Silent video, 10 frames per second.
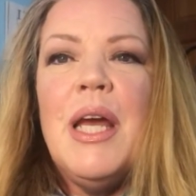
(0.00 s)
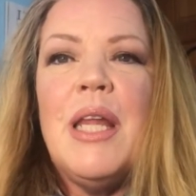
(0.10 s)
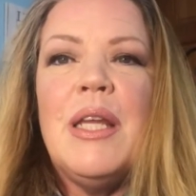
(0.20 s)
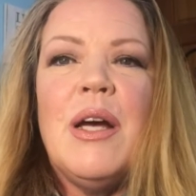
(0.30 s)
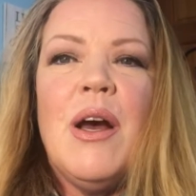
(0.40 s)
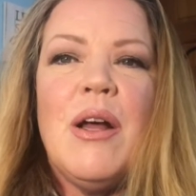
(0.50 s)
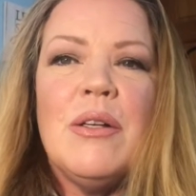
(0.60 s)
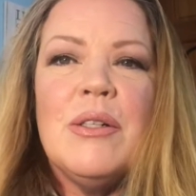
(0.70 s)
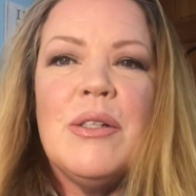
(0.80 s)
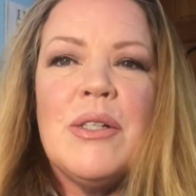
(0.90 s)
and the
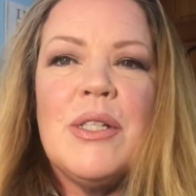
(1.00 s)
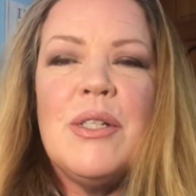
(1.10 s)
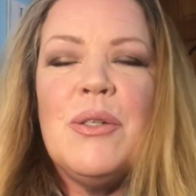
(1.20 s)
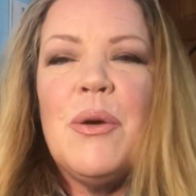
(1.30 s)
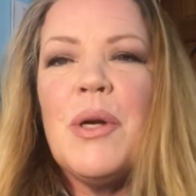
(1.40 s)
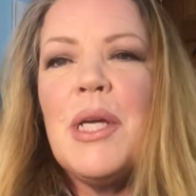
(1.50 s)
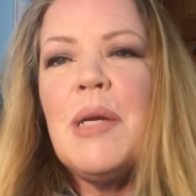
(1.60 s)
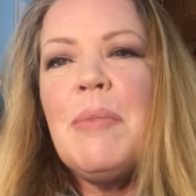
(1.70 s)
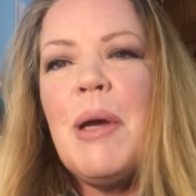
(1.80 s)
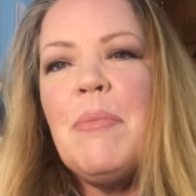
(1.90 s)
colors and
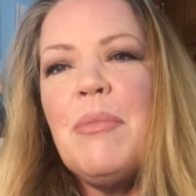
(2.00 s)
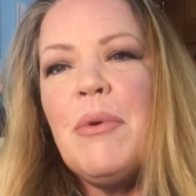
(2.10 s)
talking about